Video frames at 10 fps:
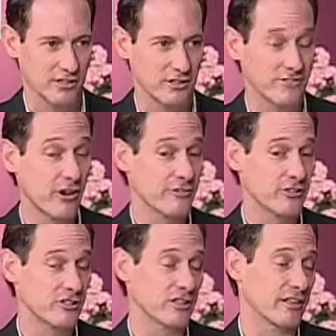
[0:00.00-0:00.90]
The very
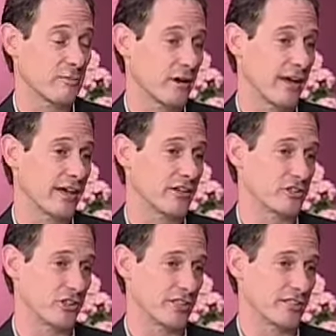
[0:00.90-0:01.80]
first thing that my
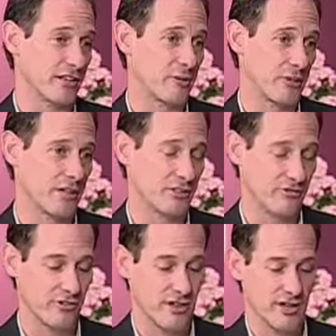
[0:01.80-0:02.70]
attorney said to me is
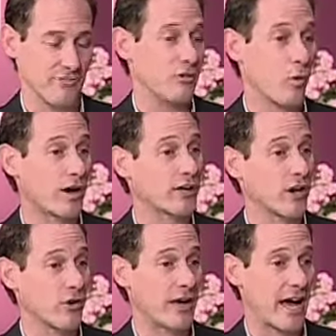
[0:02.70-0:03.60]
if you want to
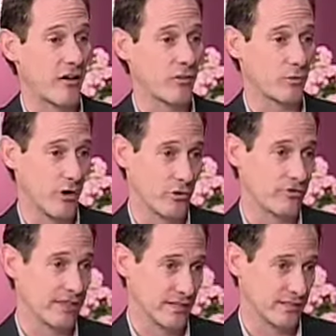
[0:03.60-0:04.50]
go down the road
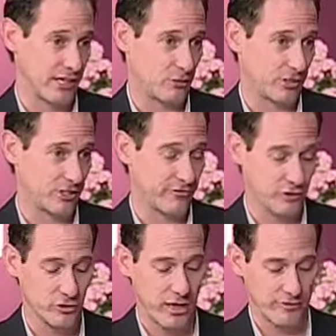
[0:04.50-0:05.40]
of debt settlement, if
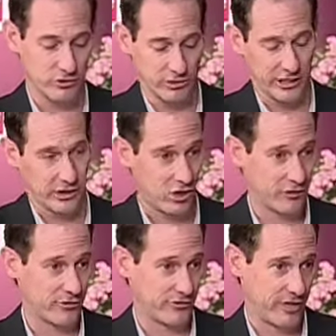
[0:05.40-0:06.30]
you, after looking at all
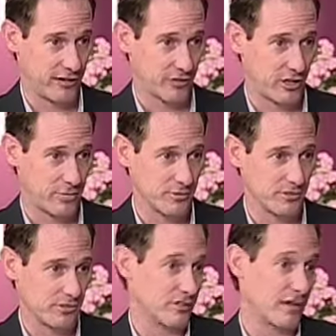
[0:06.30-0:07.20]
of your financial
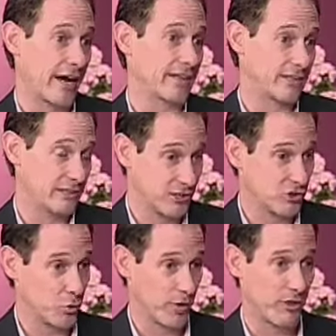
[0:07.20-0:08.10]
options, decide that this
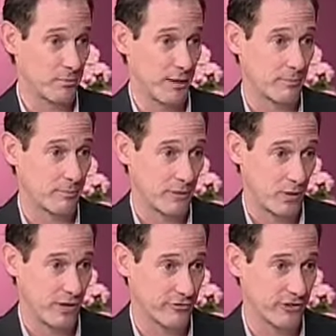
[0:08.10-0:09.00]
is one that might be
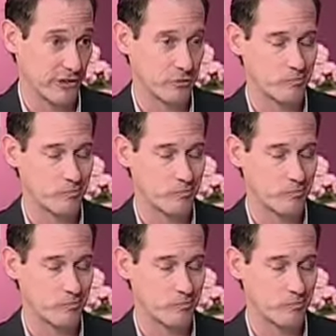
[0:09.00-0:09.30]
right for you,